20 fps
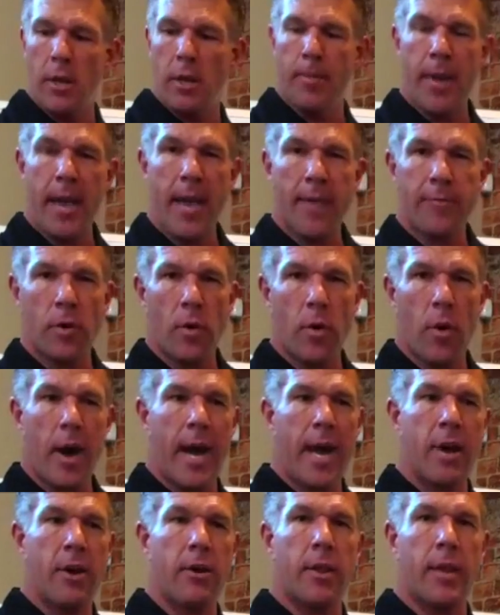you might have to go
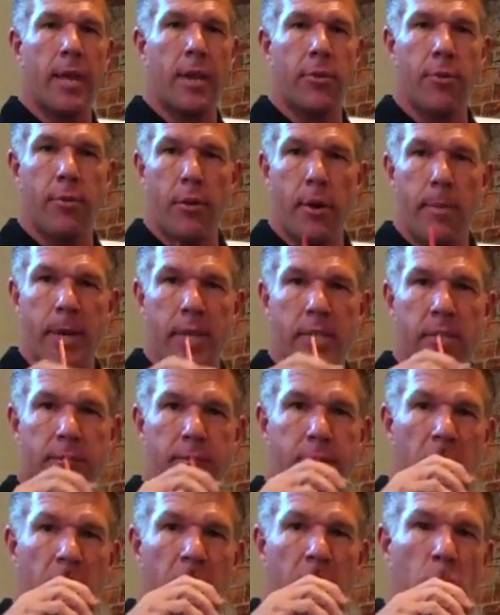higher to like $30 a
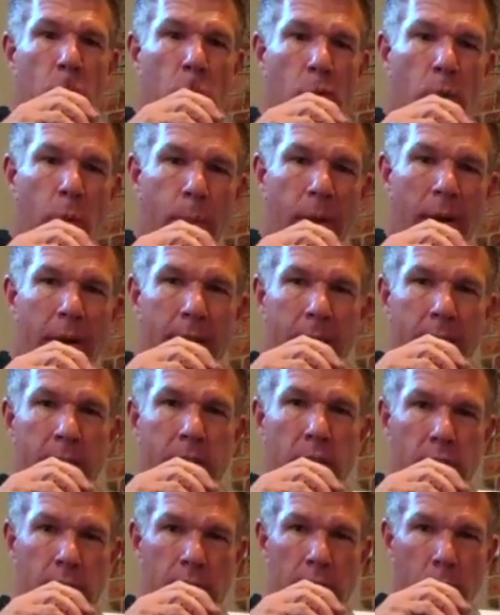foot, but
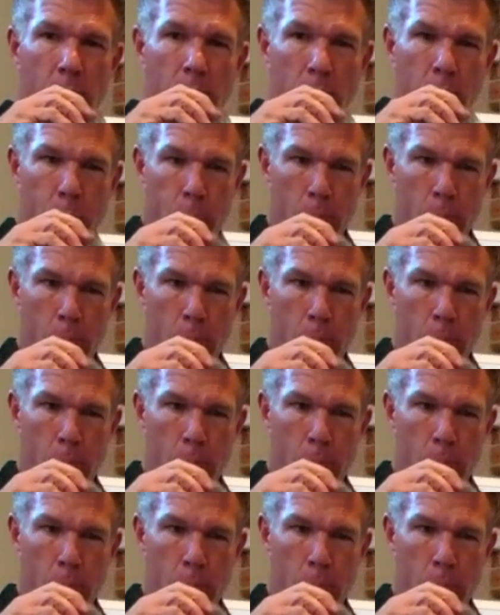in general.